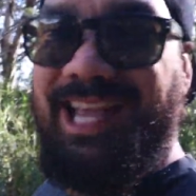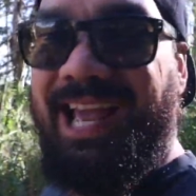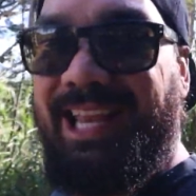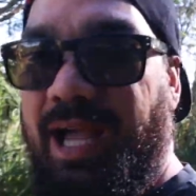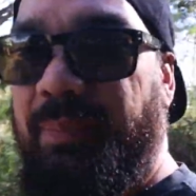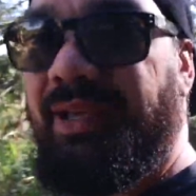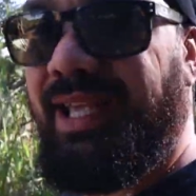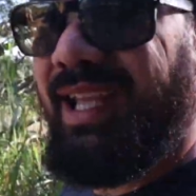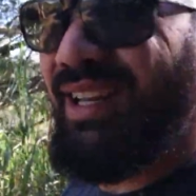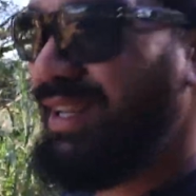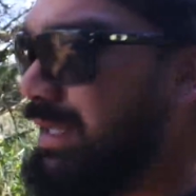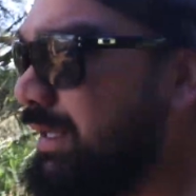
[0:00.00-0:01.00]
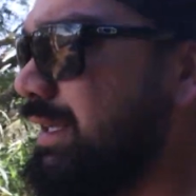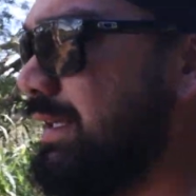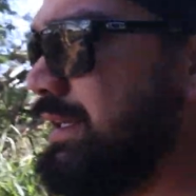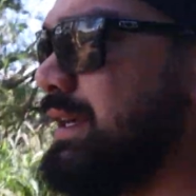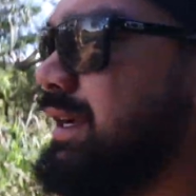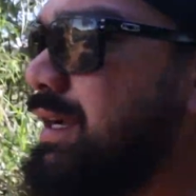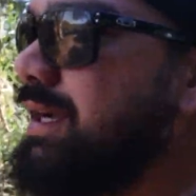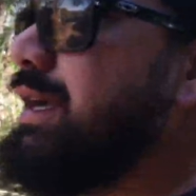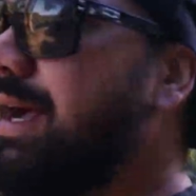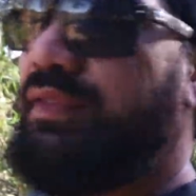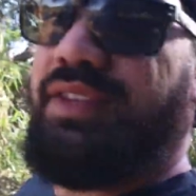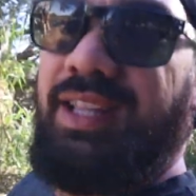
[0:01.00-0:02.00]
tally up again.
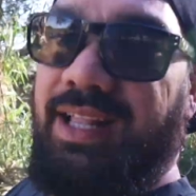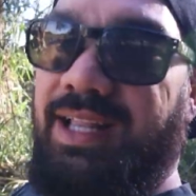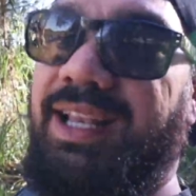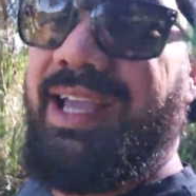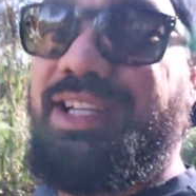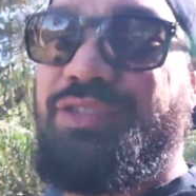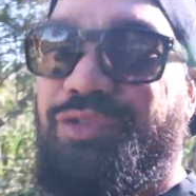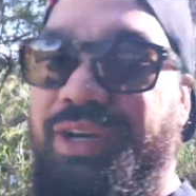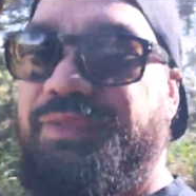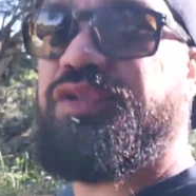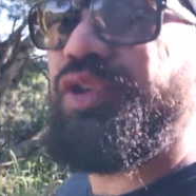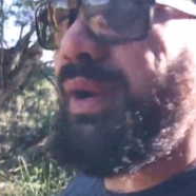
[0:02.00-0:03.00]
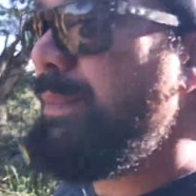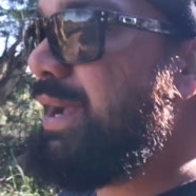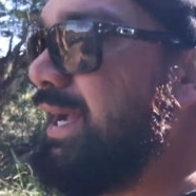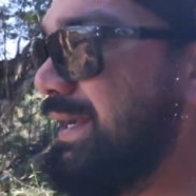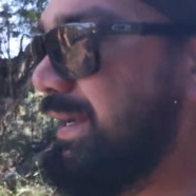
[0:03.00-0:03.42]
After the latest reef trip,